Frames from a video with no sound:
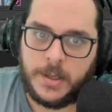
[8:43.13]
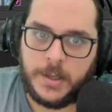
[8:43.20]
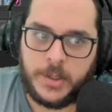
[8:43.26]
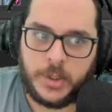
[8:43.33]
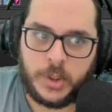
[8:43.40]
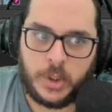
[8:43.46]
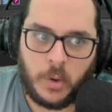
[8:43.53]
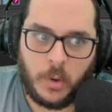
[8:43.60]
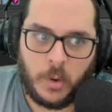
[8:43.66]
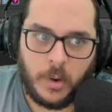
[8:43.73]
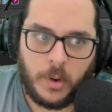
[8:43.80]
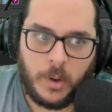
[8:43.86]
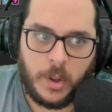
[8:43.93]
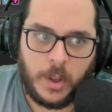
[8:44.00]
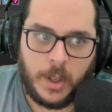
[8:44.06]
So
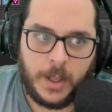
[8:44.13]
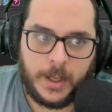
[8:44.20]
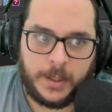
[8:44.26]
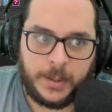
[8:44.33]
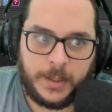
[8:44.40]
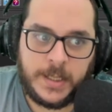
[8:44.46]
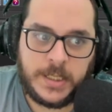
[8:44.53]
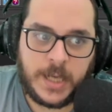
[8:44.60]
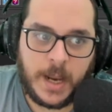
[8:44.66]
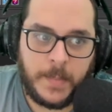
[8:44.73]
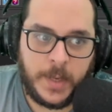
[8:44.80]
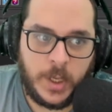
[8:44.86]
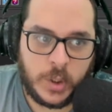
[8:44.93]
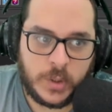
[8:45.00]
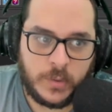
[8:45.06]
this can
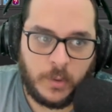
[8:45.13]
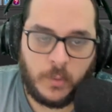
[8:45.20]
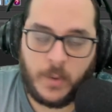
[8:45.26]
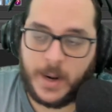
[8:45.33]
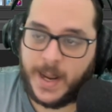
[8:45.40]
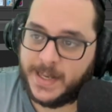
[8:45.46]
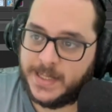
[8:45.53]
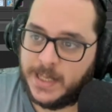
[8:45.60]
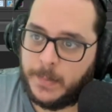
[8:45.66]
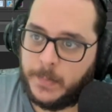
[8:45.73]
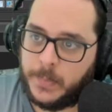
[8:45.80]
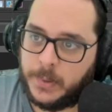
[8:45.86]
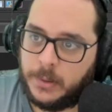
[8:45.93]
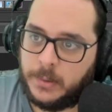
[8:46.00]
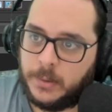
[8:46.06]
be useful. One
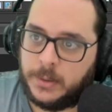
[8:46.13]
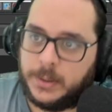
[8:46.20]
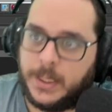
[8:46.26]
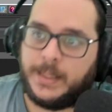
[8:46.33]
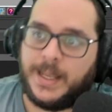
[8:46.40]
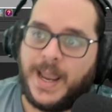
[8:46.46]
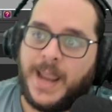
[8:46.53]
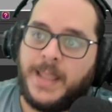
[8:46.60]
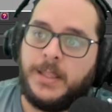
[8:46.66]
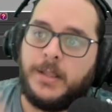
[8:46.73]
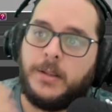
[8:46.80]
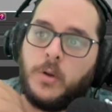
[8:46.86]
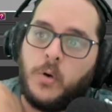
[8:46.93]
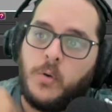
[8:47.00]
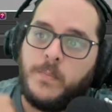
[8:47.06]
example that I
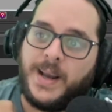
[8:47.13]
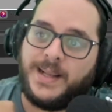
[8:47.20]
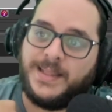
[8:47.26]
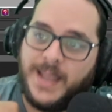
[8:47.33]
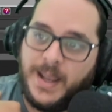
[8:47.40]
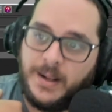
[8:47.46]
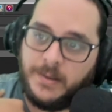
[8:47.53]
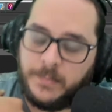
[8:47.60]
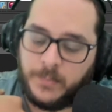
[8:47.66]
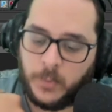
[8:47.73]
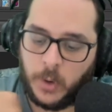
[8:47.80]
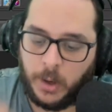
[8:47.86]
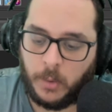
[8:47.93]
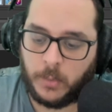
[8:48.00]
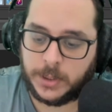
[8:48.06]
didn't know back then
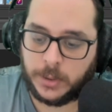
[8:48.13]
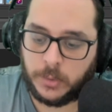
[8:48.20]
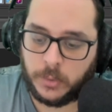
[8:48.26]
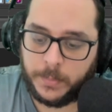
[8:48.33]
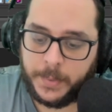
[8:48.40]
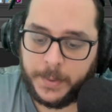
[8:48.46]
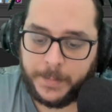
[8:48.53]
when I was a noob,